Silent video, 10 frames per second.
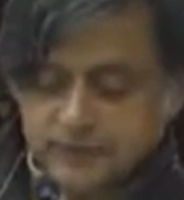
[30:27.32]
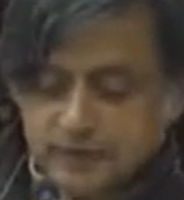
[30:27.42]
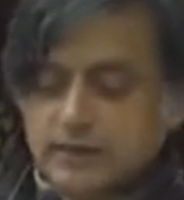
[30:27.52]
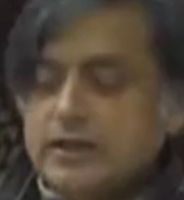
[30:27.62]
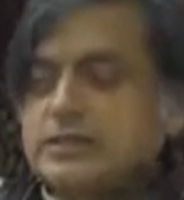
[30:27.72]

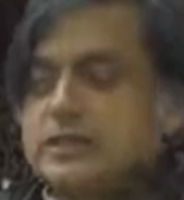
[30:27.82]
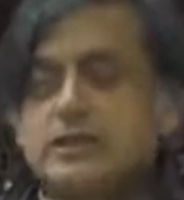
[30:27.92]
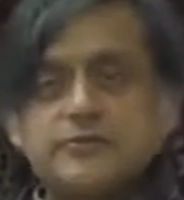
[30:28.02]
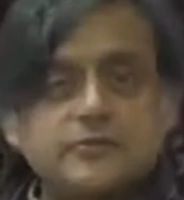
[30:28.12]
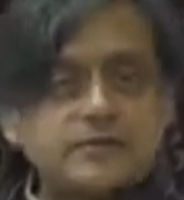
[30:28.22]
Ministers
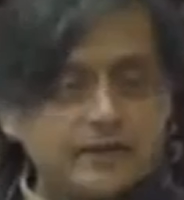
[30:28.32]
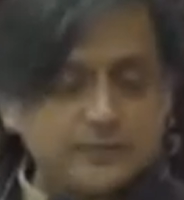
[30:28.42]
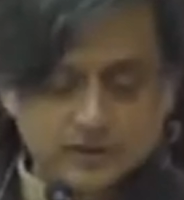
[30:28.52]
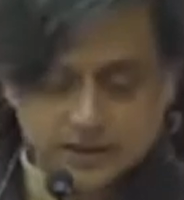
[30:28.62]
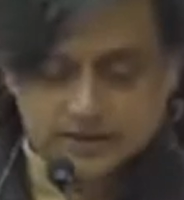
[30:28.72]
have the
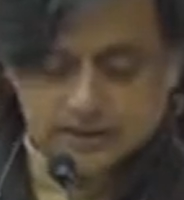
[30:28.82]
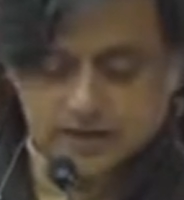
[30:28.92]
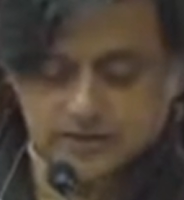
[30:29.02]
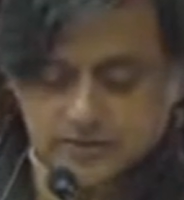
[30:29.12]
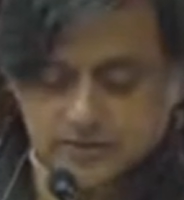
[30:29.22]
same rights
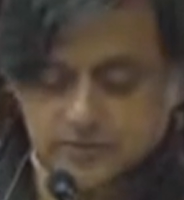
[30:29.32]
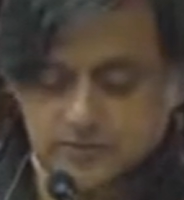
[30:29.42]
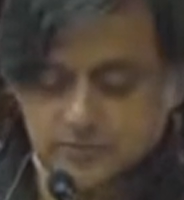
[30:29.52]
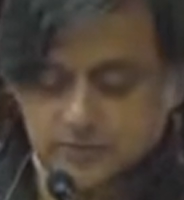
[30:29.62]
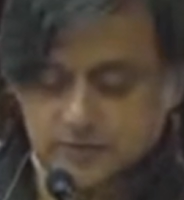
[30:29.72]
as other
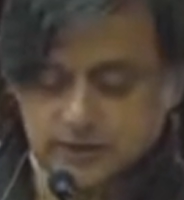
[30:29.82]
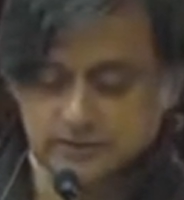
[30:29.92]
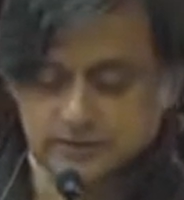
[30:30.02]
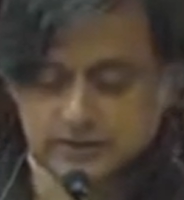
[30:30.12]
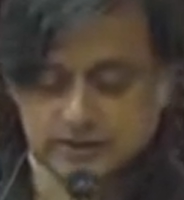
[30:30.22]
members of
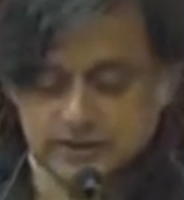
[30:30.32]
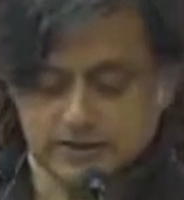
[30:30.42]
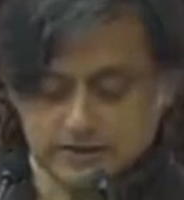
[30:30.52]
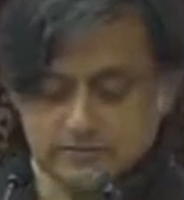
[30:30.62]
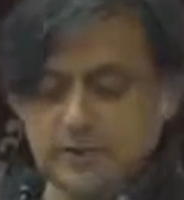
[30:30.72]
parliament. They can
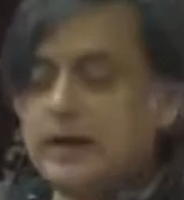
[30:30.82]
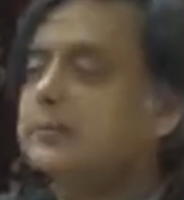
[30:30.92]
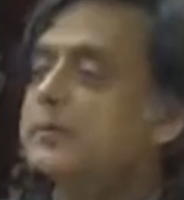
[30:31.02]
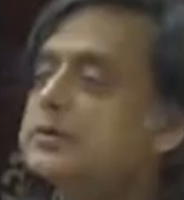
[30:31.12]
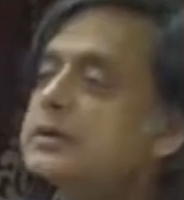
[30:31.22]
sit in
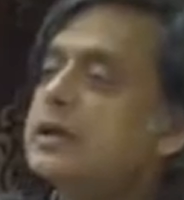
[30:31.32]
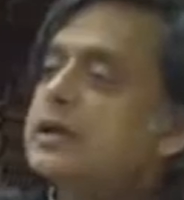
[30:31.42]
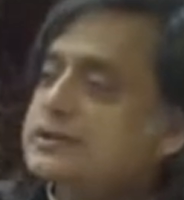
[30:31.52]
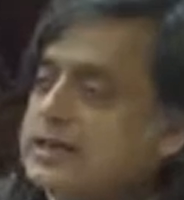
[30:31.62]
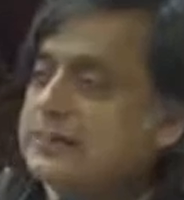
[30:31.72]
parliament,
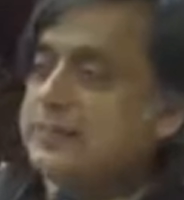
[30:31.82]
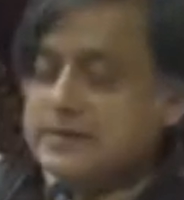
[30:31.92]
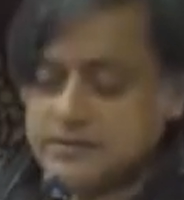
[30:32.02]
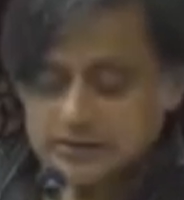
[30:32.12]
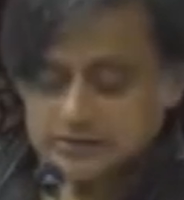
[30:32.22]
take
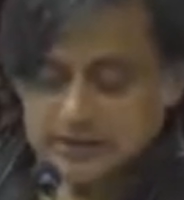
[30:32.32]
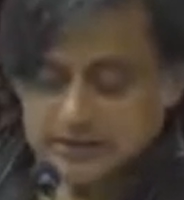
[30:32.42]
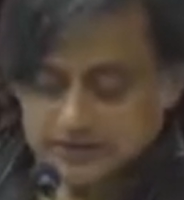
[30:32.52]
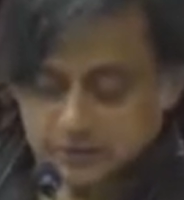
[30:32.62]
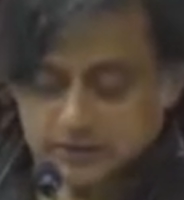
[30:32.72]
part in
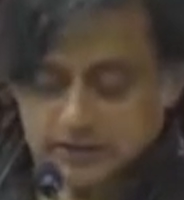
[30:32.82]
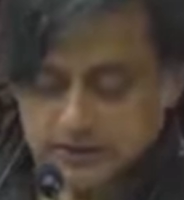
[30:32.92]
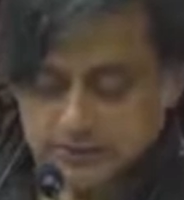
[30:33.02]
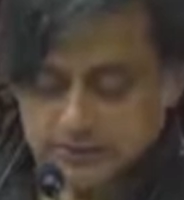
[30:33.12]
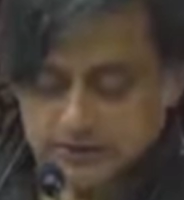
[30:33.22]
debates, vote in
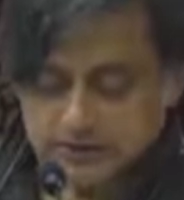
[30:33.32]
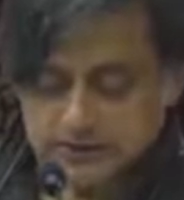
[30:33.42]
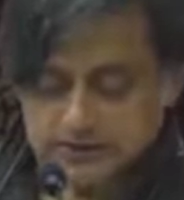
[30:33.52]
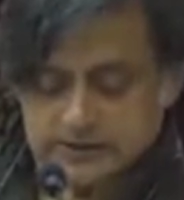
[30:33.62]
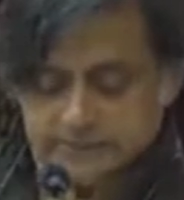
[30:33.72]
its
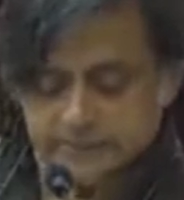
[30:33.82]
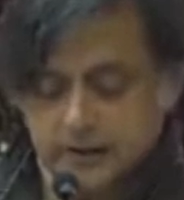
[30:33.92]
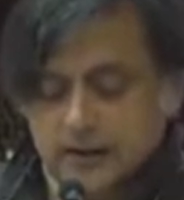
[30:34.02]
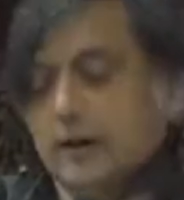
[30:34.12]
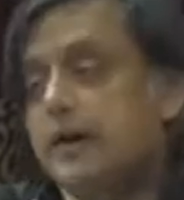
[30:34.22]
proceedings.
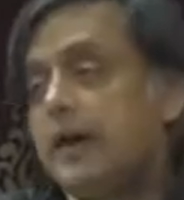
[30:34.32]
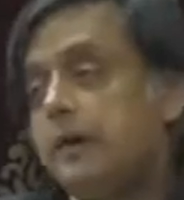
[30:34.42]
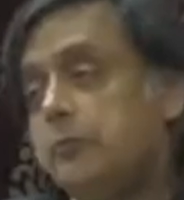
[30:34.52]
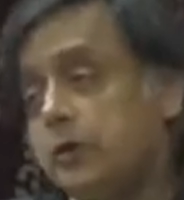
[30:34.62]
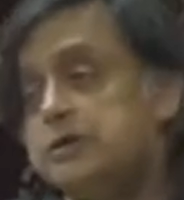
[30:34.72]

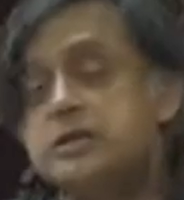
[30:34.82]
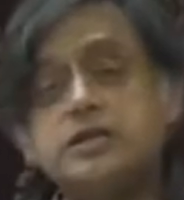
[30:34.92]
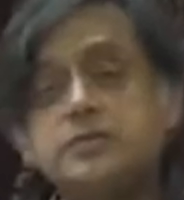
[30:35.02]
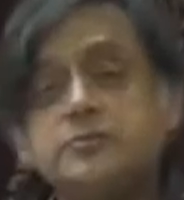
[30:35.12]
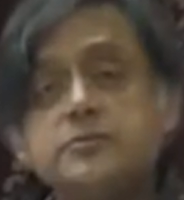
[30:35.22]
Both
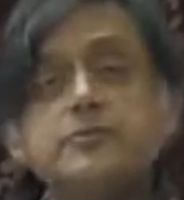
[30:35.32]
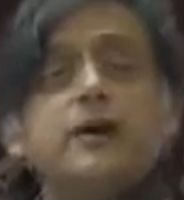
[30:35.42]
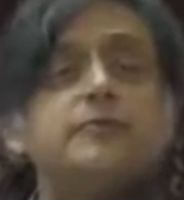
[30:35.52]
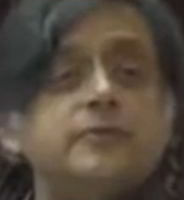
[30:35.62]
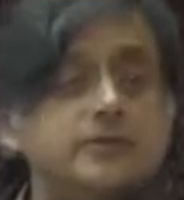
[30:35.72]
systems of
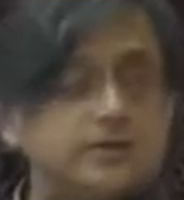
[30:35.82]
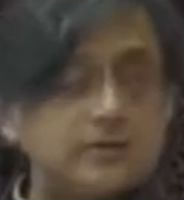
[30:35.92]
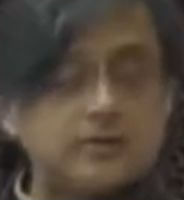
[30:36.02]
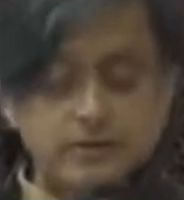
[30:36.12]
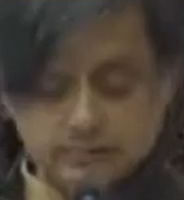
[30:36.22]
government," said
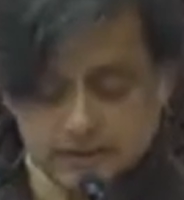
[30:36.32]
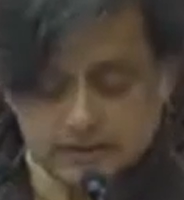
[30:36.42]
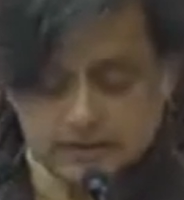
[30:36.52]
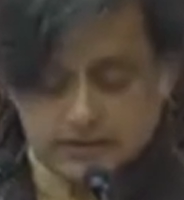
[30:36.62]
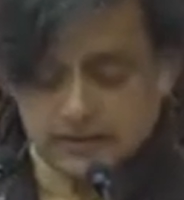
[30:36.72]
Dr.
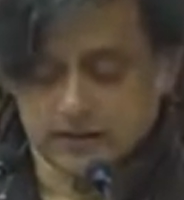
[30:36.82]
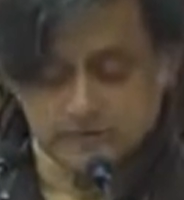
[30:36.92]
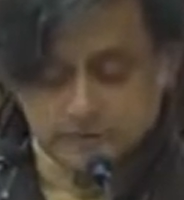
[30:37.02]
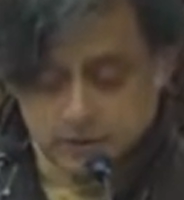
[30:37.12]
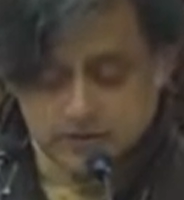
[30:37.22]
Ambedkar, "are
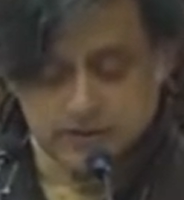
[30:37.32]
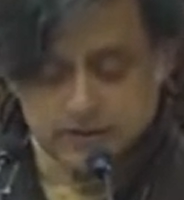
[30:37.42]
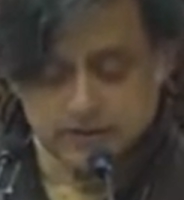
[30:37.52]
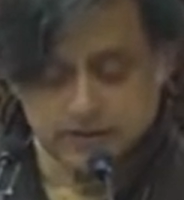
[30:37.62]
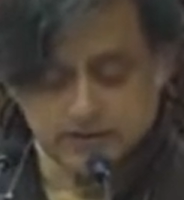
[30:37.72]
of course
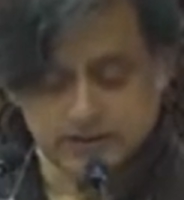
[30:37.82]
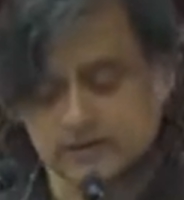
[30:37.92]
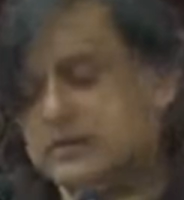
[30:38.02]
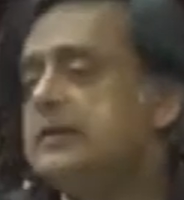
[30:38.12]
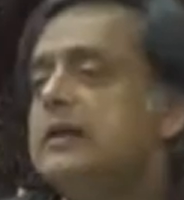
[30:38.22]
democratic,
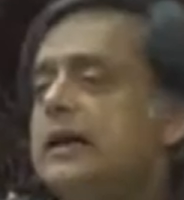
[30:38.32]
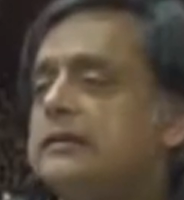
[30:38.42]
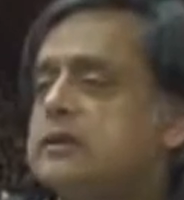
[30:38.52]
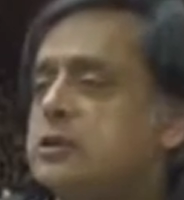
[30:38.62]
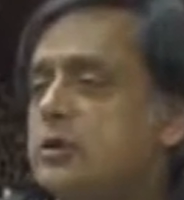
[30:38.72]
and
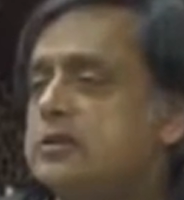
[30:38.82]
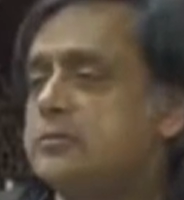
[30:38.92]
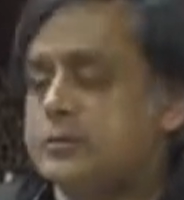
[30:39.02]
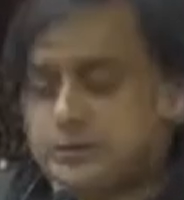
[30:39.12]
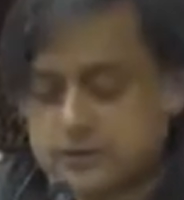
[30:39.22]
the choice
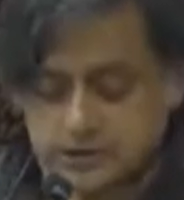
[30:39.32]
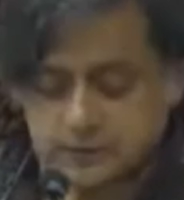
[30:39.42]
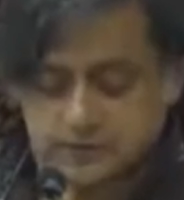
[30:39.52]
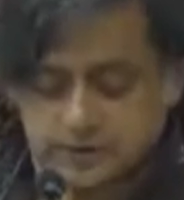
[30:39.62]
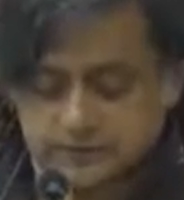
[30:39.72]
between the two
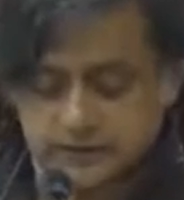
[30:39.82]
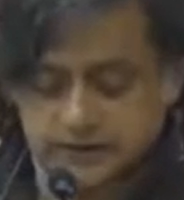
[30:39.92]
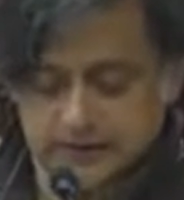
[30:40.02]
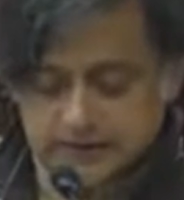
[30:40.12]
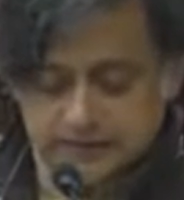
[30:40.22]
is not
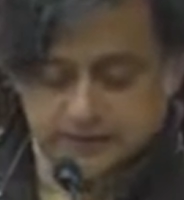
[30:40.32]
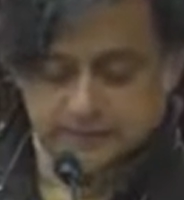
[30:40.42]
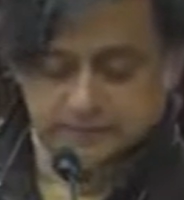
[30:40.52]
very easy.